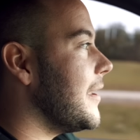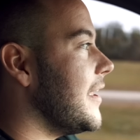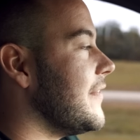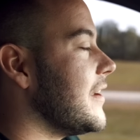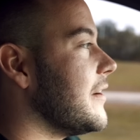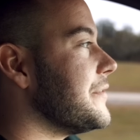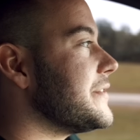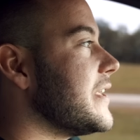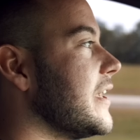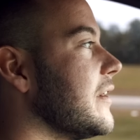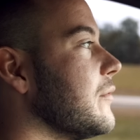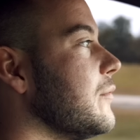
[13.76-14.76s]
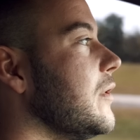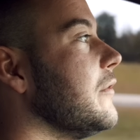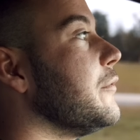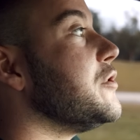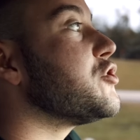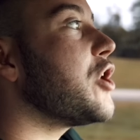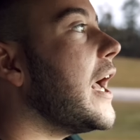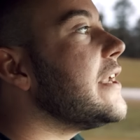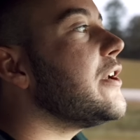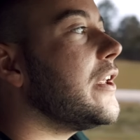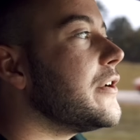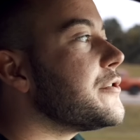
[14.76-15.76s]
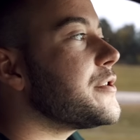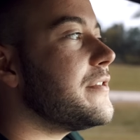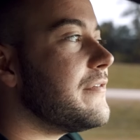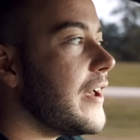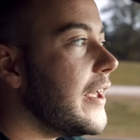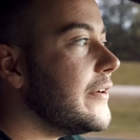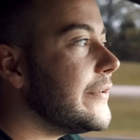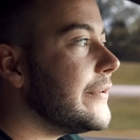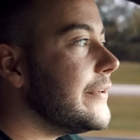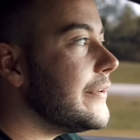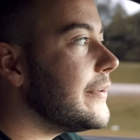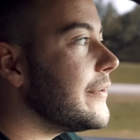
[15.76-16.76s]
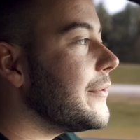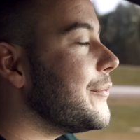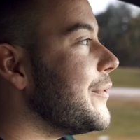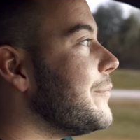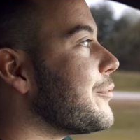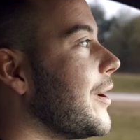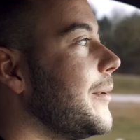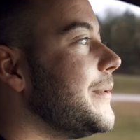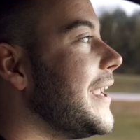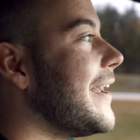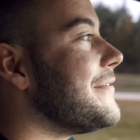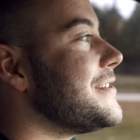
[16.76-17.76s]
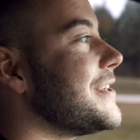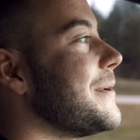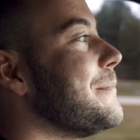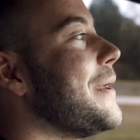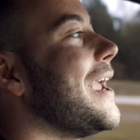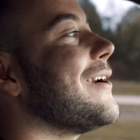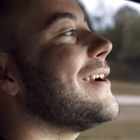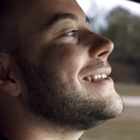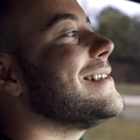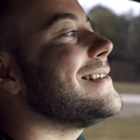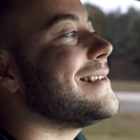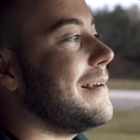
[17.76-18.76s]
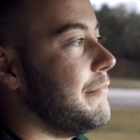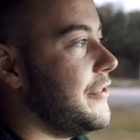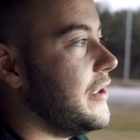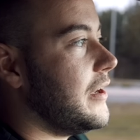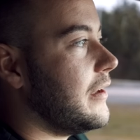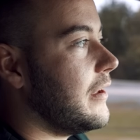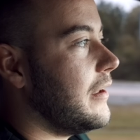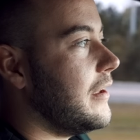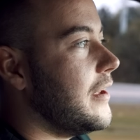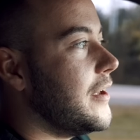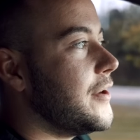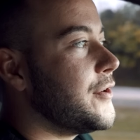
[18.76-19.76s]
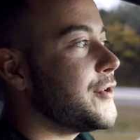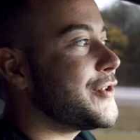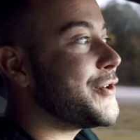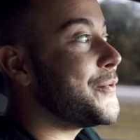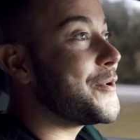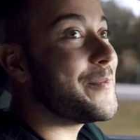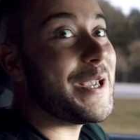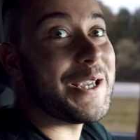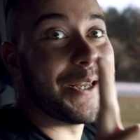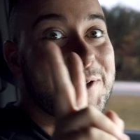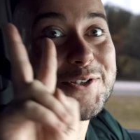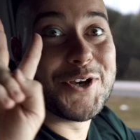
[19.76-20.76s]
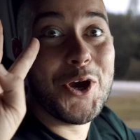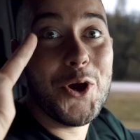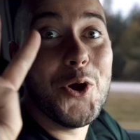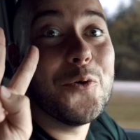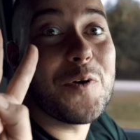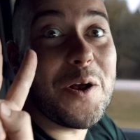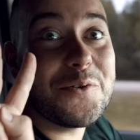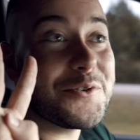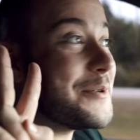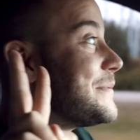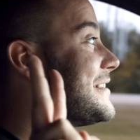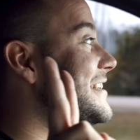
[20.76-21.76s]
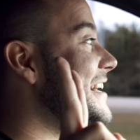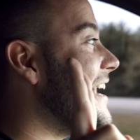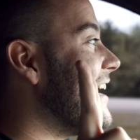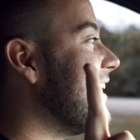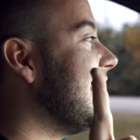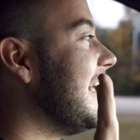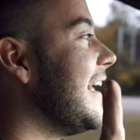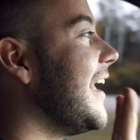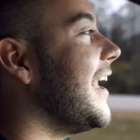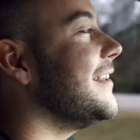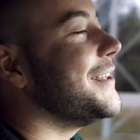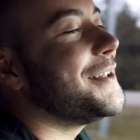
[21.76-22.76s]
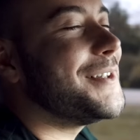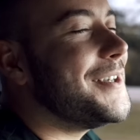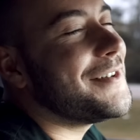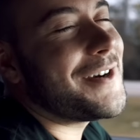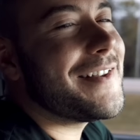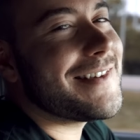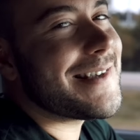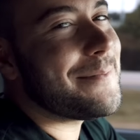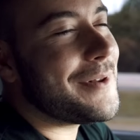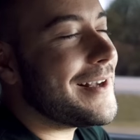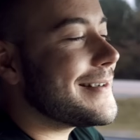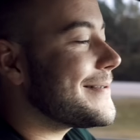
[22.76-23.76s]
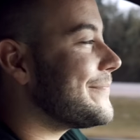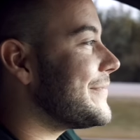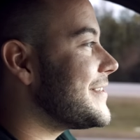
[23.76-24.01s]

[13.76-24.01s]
And then I was like, well, if we try Dollar Tree vinyl, we probably have to compare it to something. So we're making two road trips today, and luckily they're at the same place.